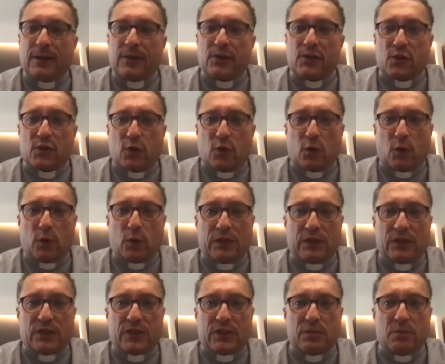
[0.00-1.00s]
so
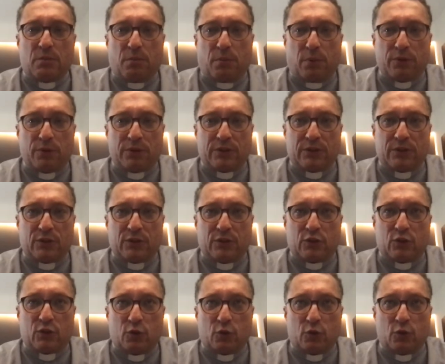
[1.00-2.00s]
it's important
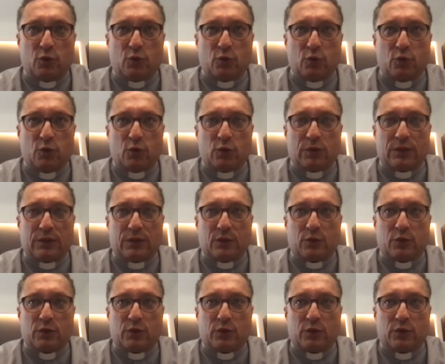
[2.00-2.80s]
to